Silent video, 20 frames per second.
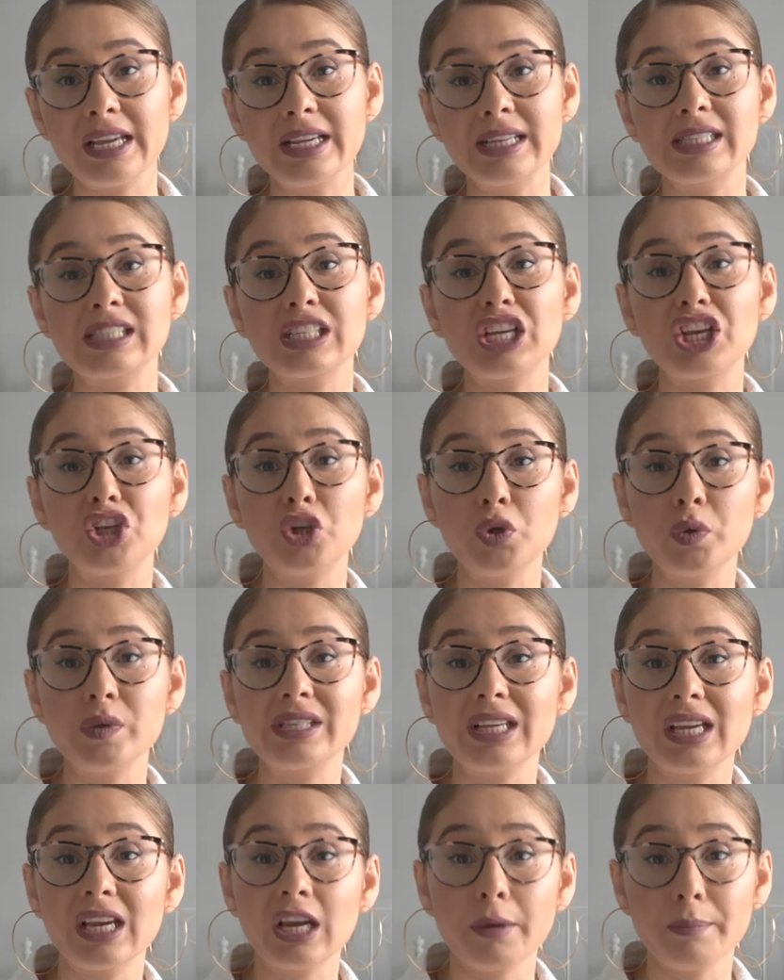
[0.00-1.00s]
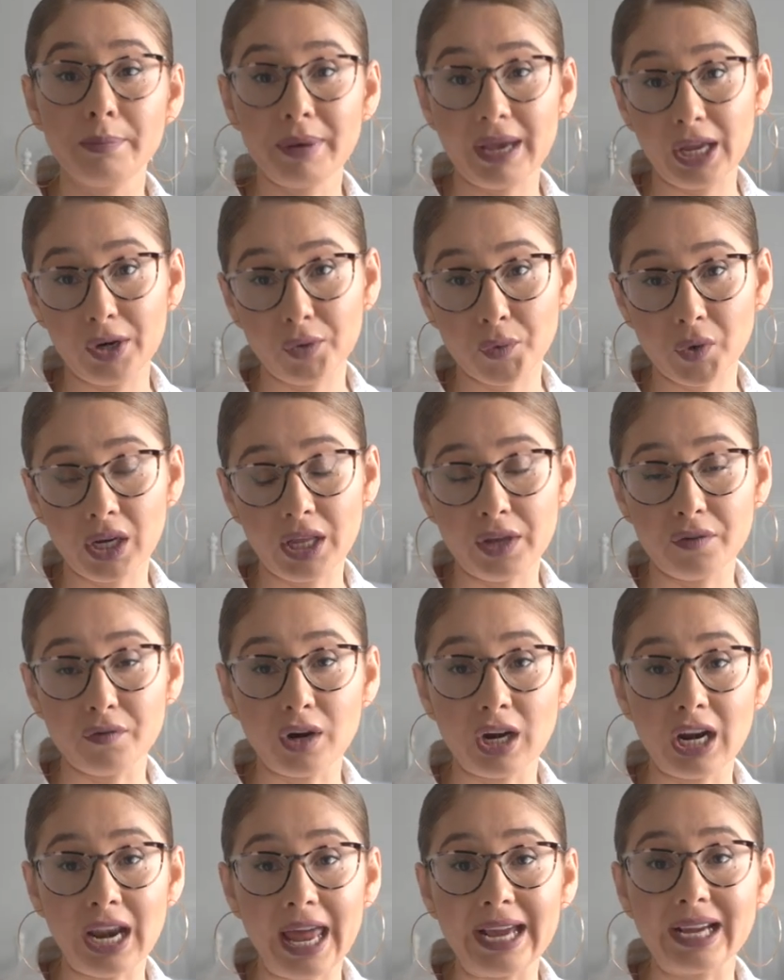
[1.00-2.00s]
is using a pain
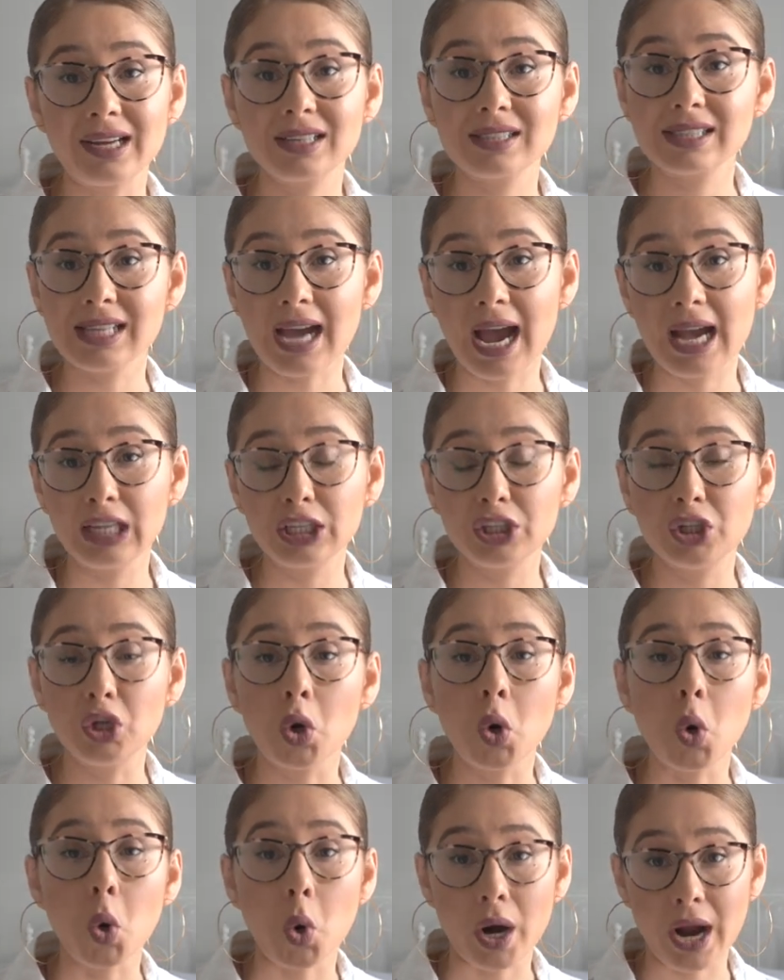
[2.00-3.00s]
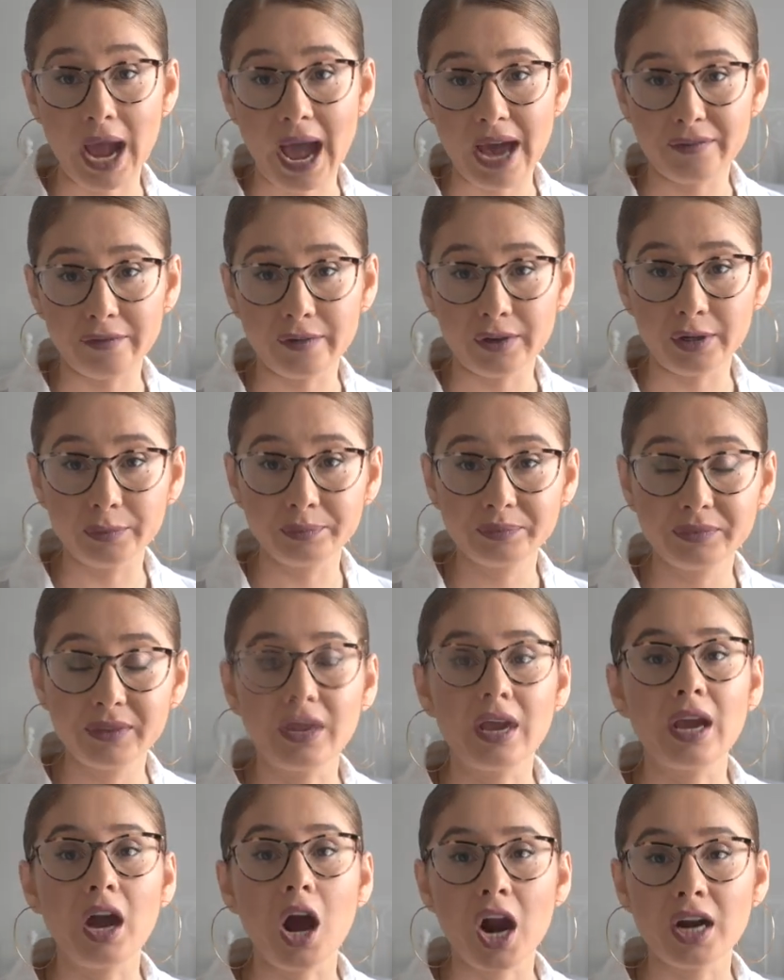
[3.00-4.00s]
reliever like Tylenol or
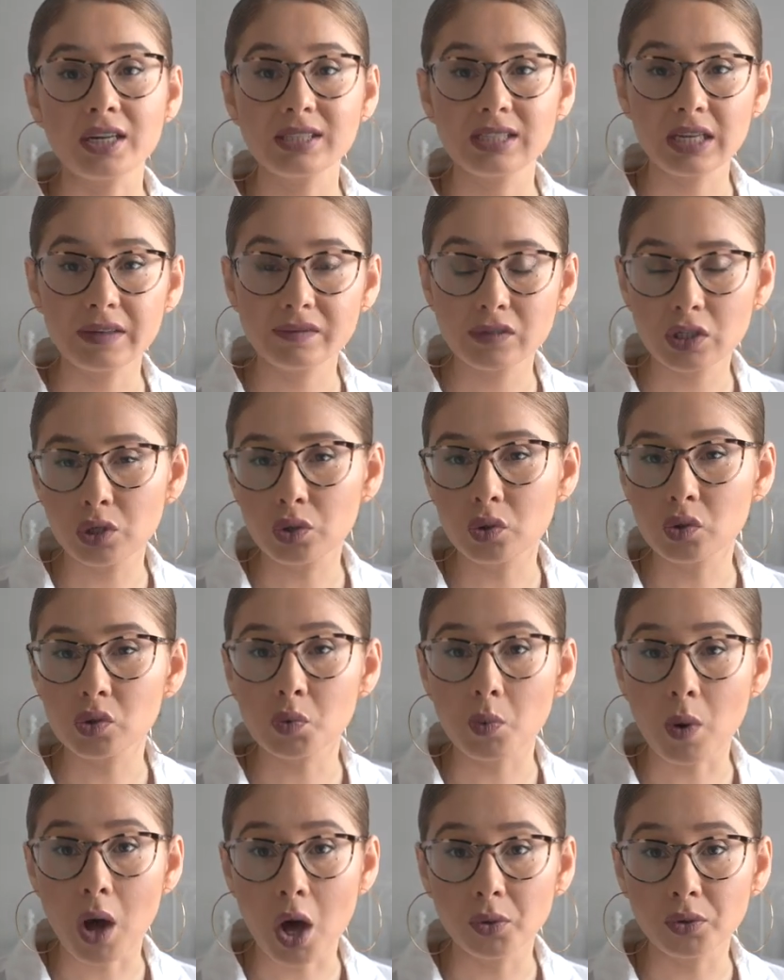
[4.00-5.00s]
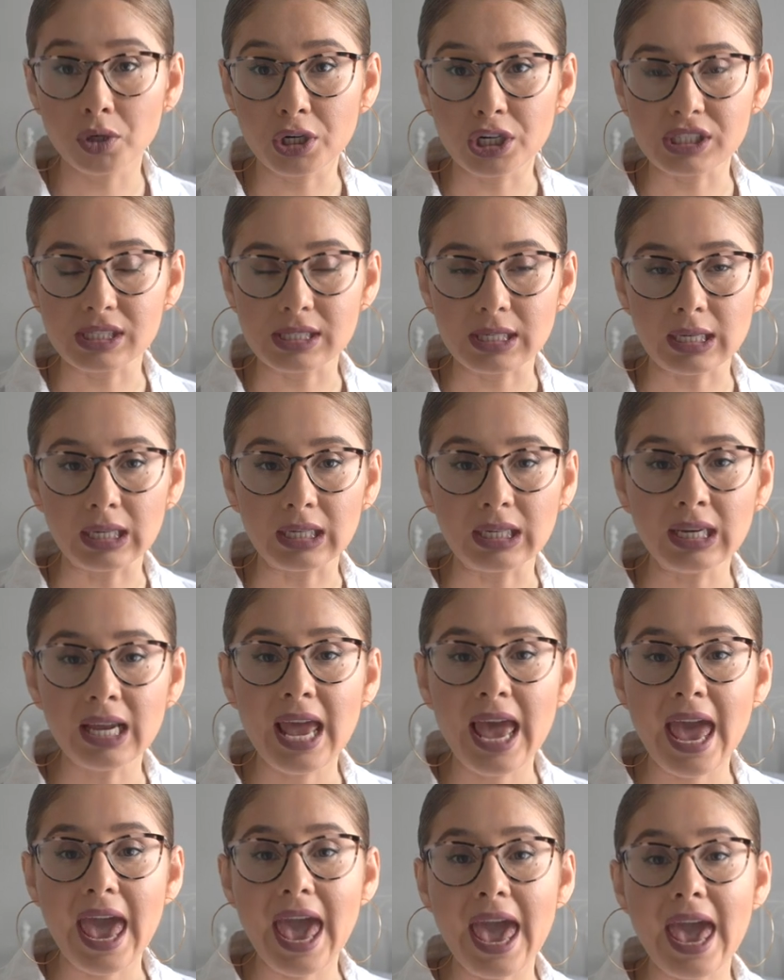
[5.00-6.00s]
Advil. They are safe to use while nursing
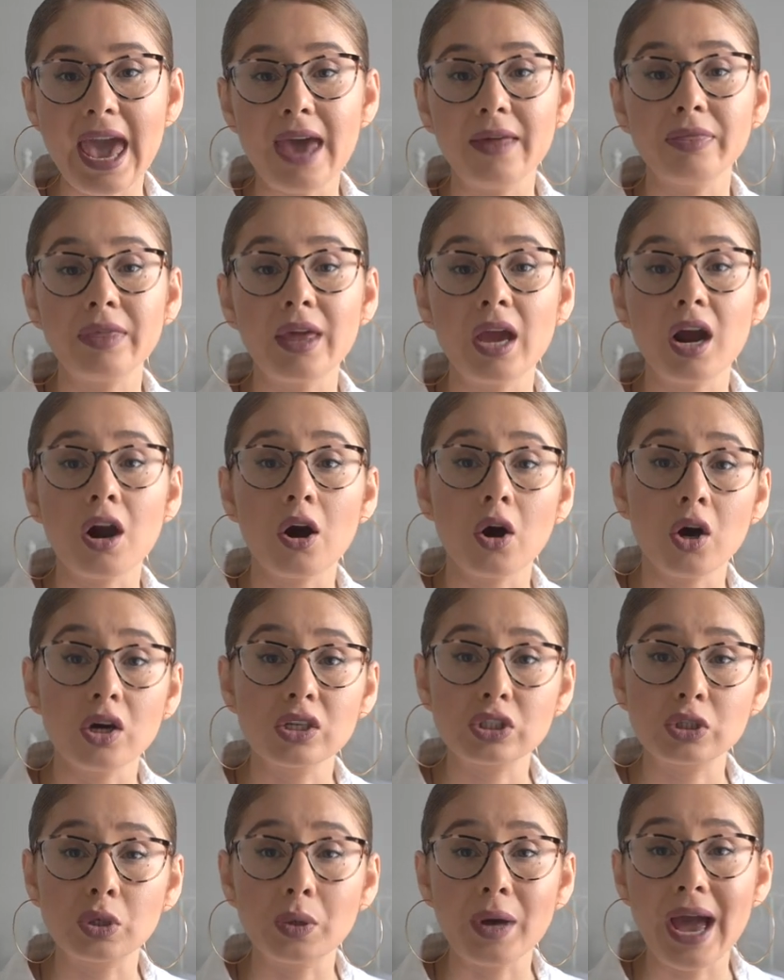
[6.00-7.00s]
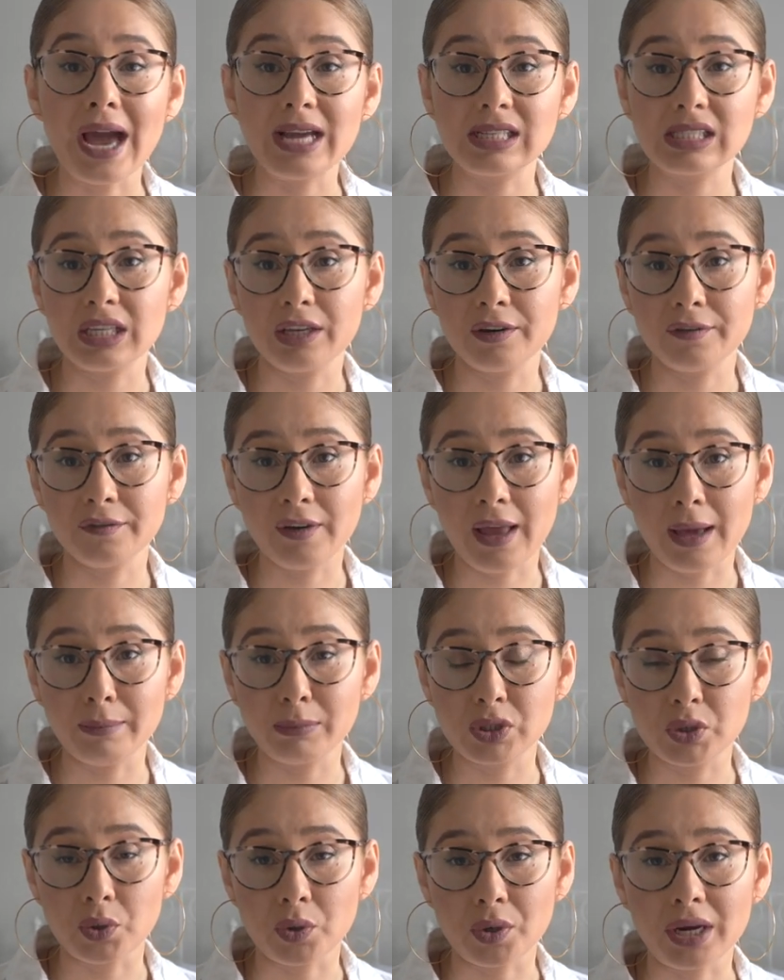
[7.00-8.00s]
and they are also
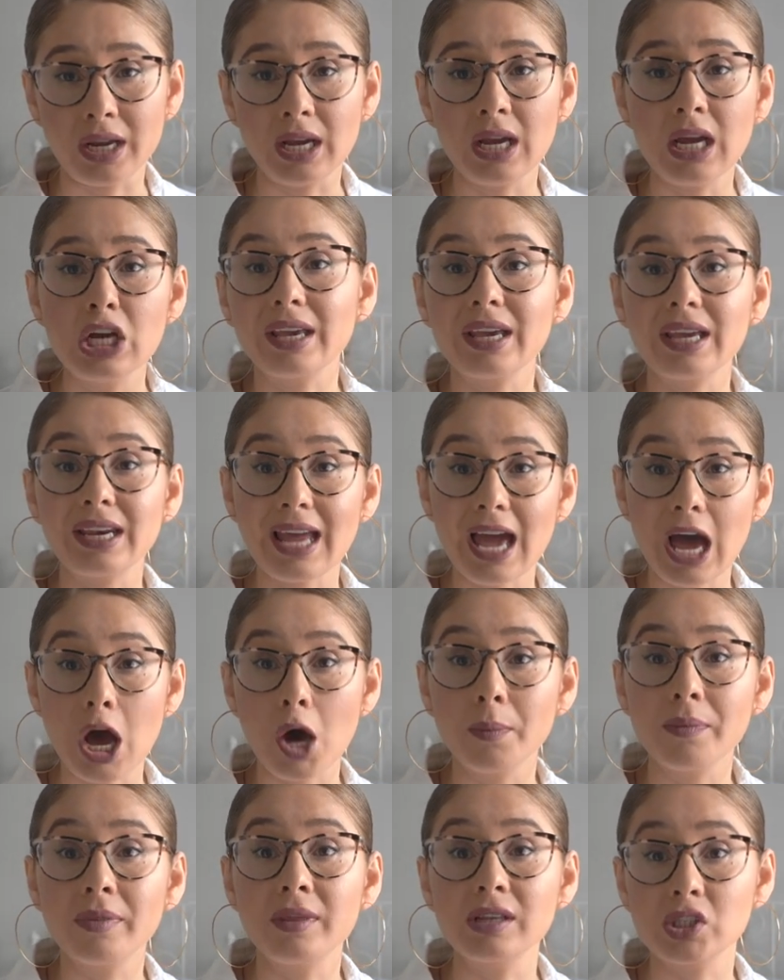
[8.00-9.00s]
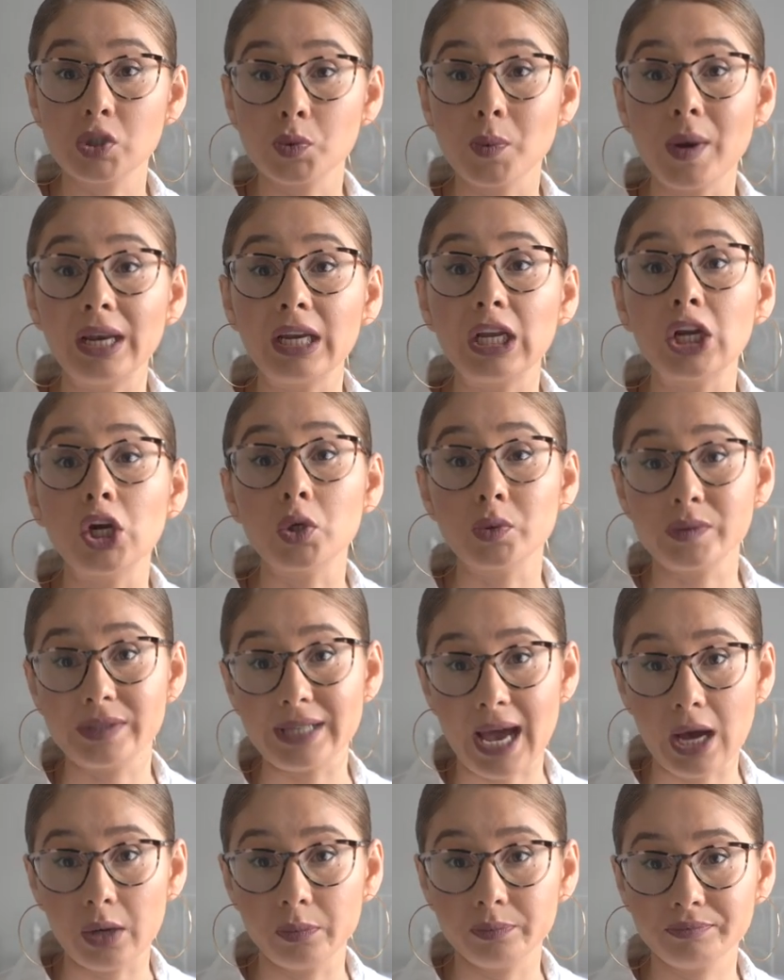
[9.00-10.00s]
anti-inflammatory. They can help the swelling go
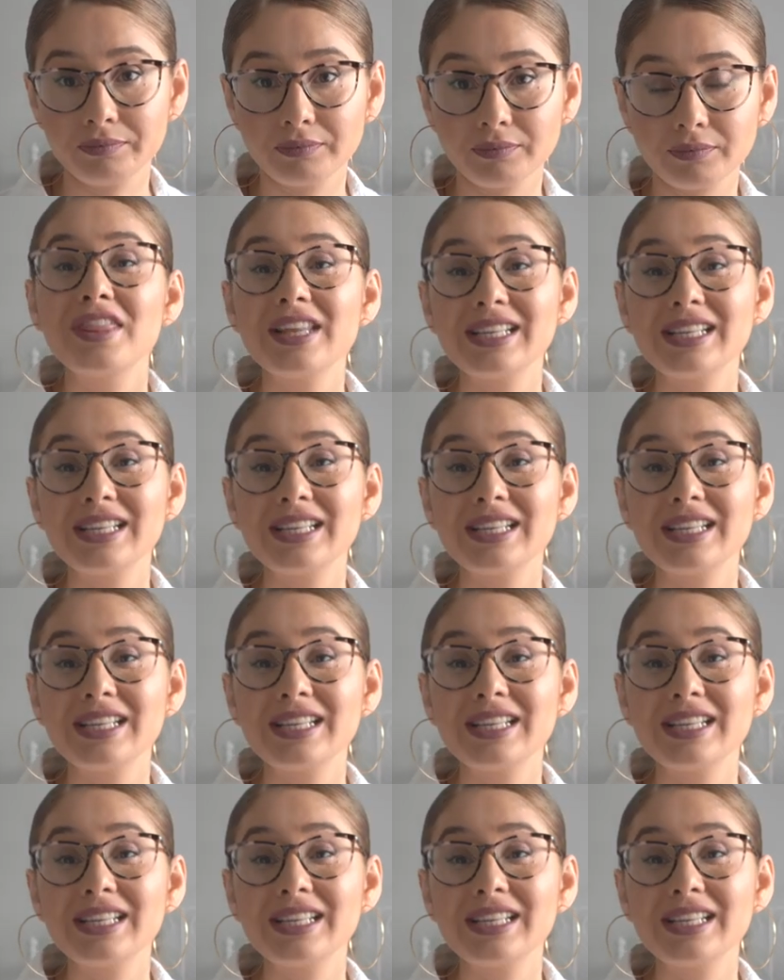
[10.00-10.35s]
down.